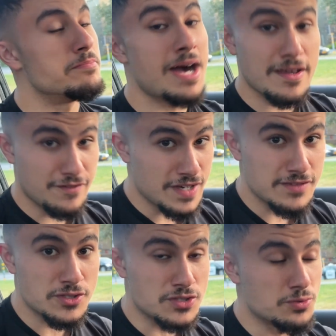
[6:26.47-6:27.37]
my
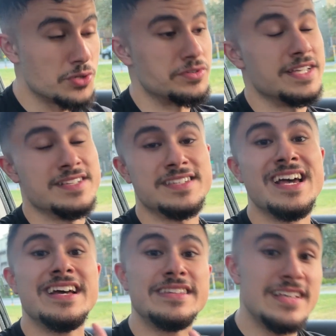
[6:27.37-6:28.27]
favorite quote is,
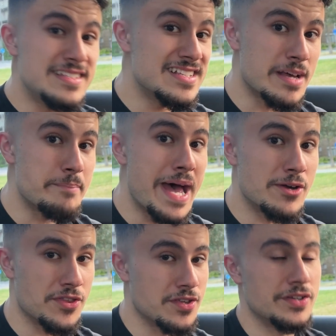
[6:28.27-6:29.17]
this is a
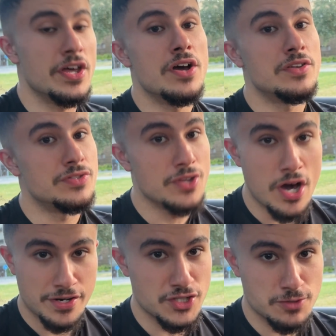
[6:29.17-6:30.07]
marathon,
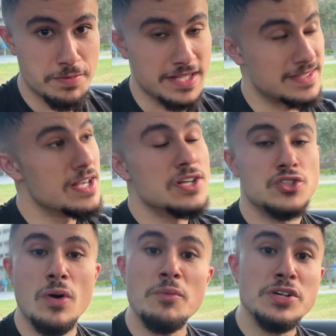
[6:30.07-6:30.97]
not a sprint.
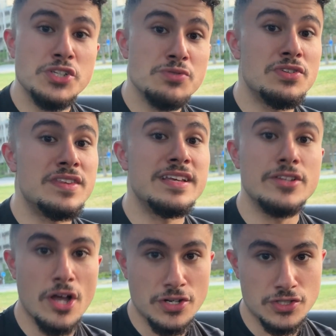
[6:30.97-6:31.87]
So I want you to think long